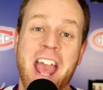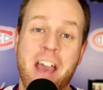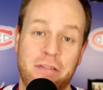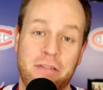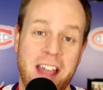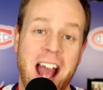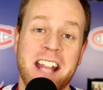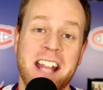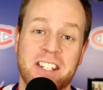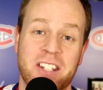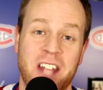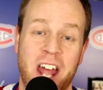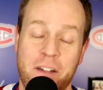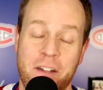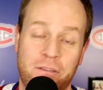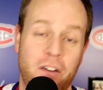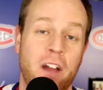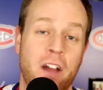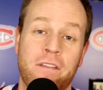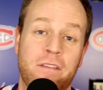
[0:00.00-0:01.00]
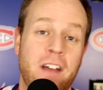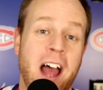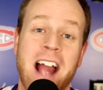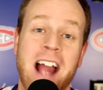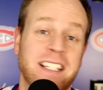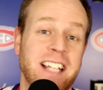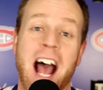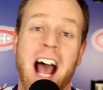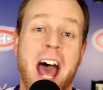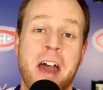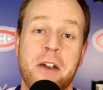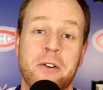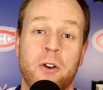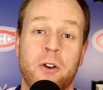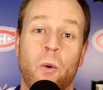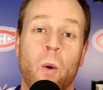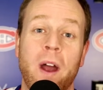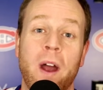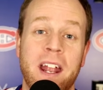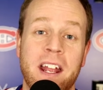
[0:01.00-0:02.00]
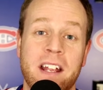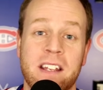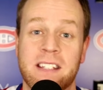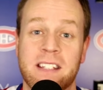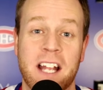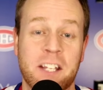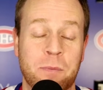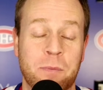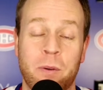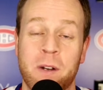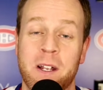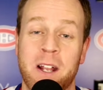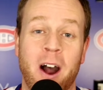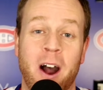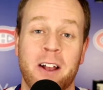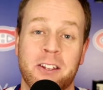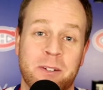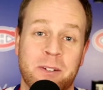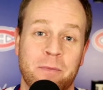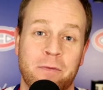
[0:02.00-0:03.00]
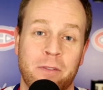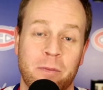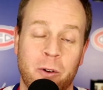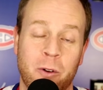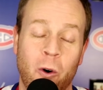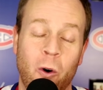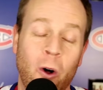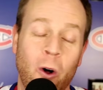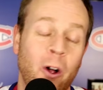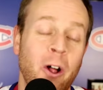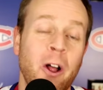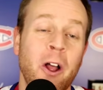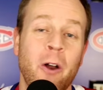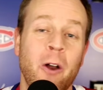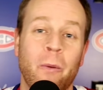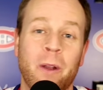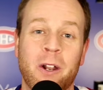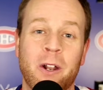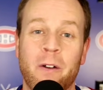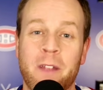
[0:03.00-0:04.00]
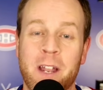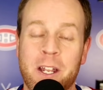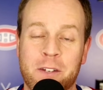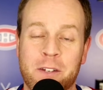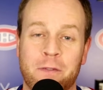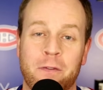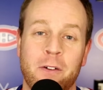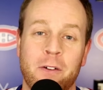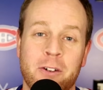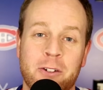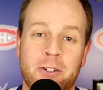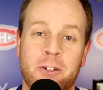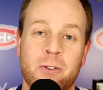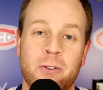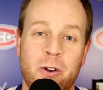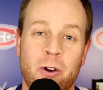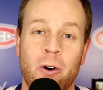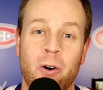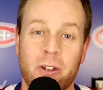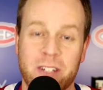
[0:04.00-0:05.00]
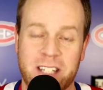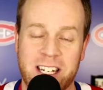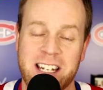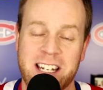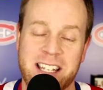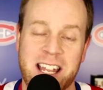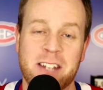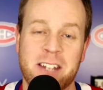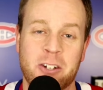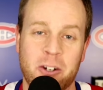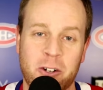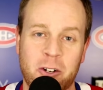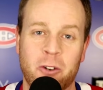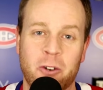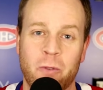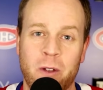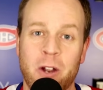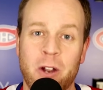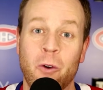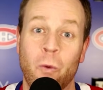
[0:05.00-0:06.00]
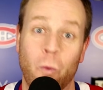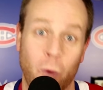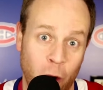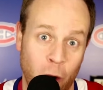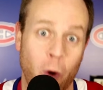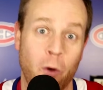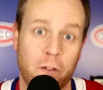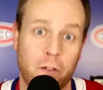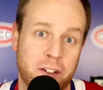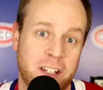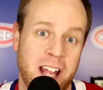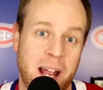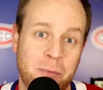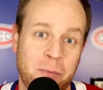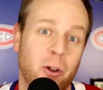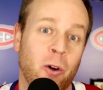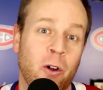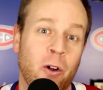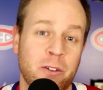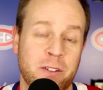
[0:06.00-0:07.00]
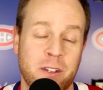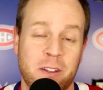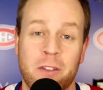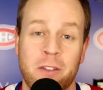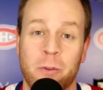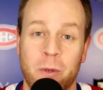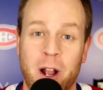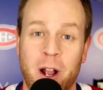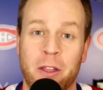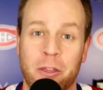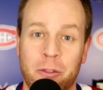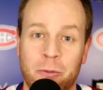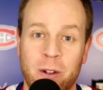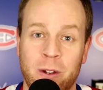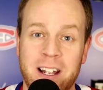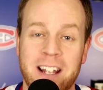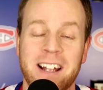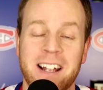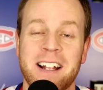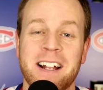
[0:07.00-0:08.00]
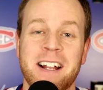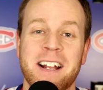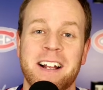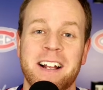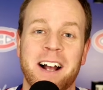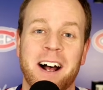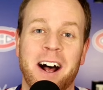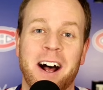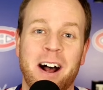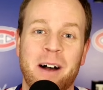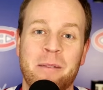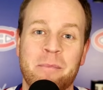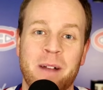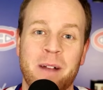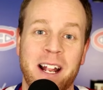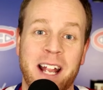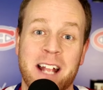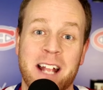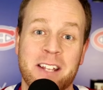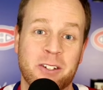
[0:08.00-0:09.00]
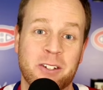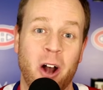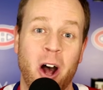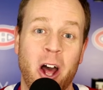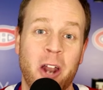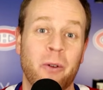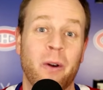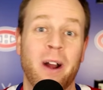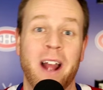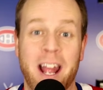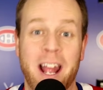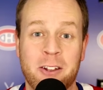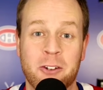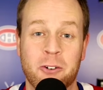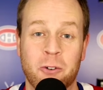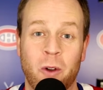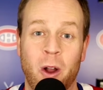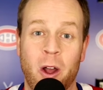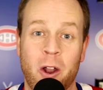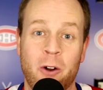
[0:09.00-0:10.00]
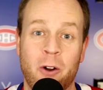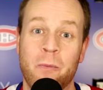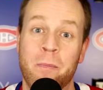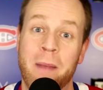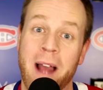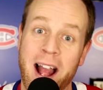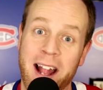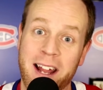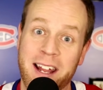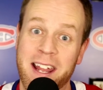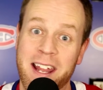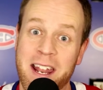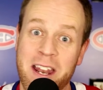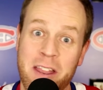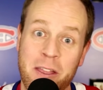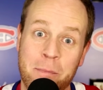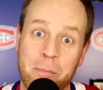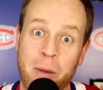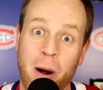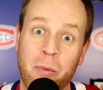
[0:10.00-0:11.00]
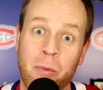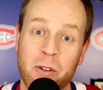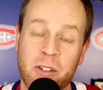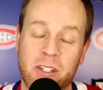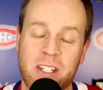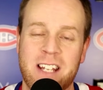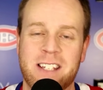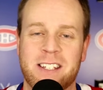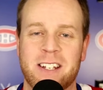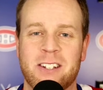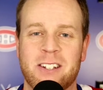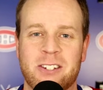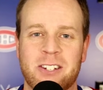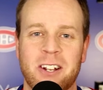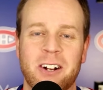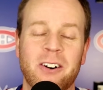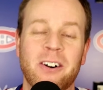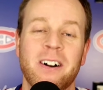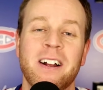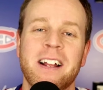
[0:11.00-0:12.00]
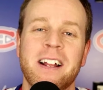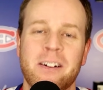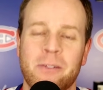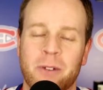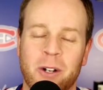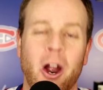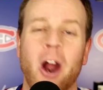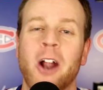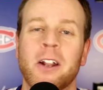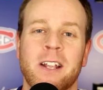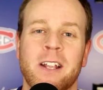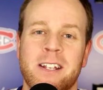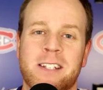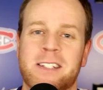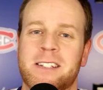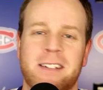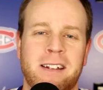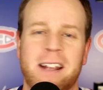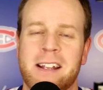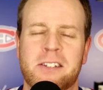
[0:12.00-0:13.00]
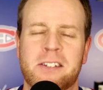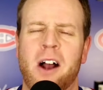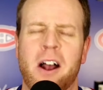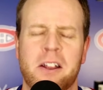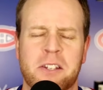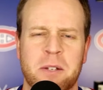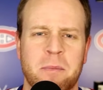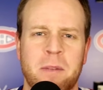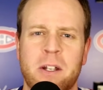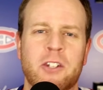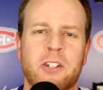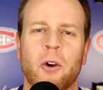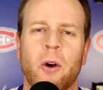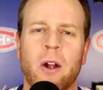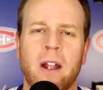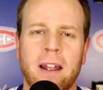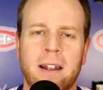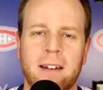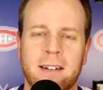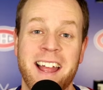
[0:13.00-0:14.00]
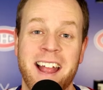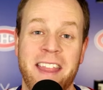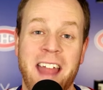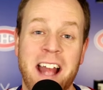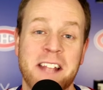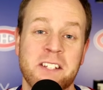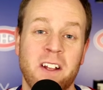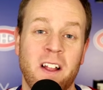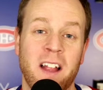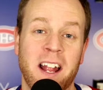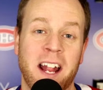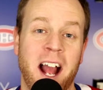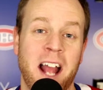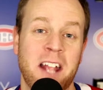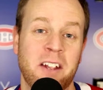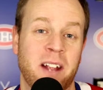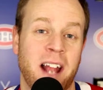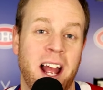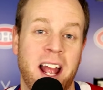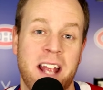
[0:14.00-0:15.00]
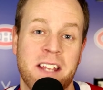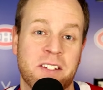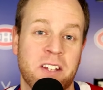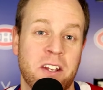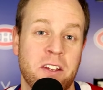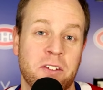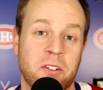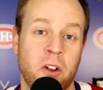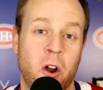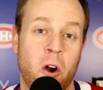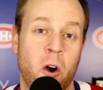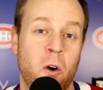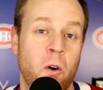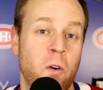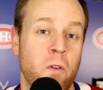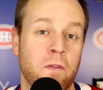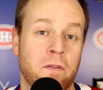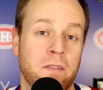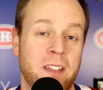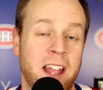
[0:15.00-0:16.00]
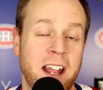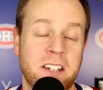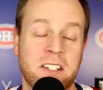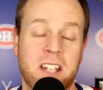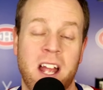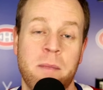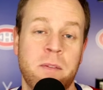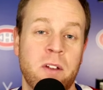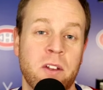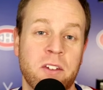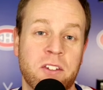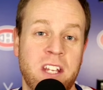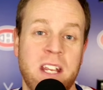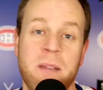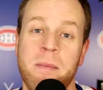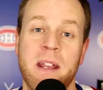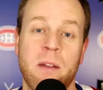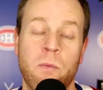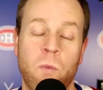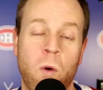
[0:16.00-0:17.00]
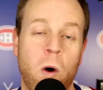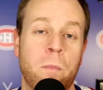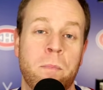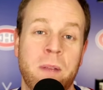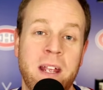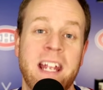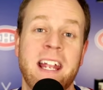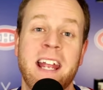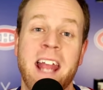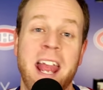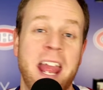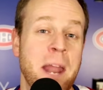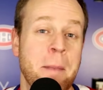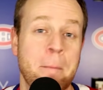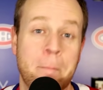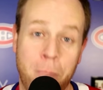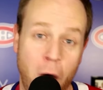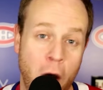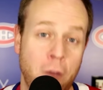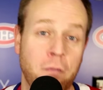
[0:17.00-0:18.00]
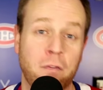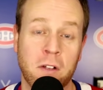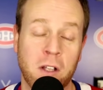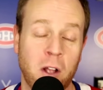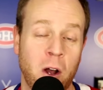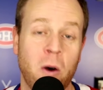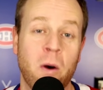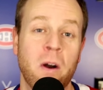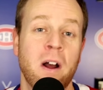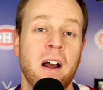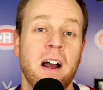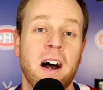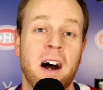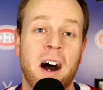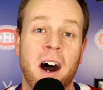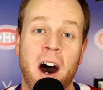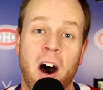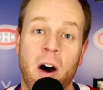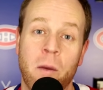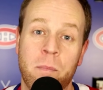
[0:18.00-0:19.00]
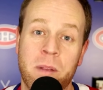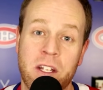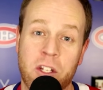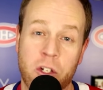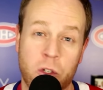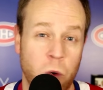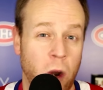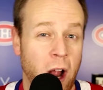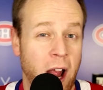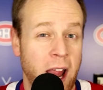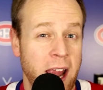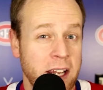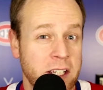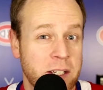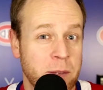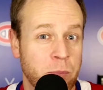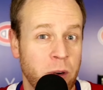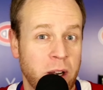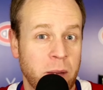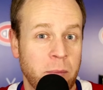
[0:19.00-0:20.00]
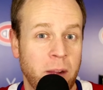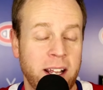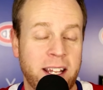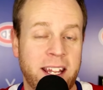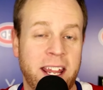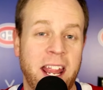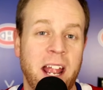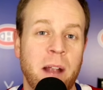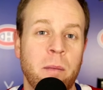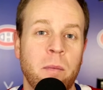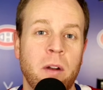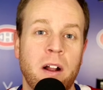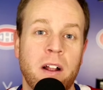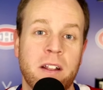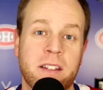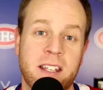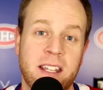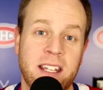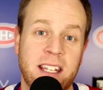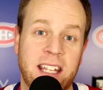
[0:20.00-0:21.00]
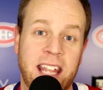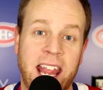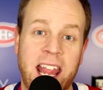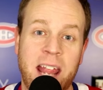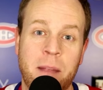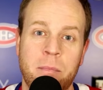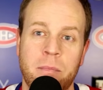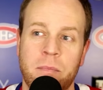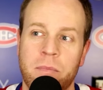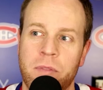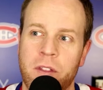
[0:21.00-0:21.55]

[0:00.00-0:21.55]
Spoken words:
If that's not a fun fact, I don't know what is. That's pretty awesome from Cole. We know that his first 2 goals in his NHL career were overtime goals in the 3-on-3 against Ottawa and Toronto back in the bubble season. So regardless, it's awesome. Enjoy it. That's all I got, you guys. So next time you'll see me, we'll be in Buffalo. I'll be trying to bring my camera to the game.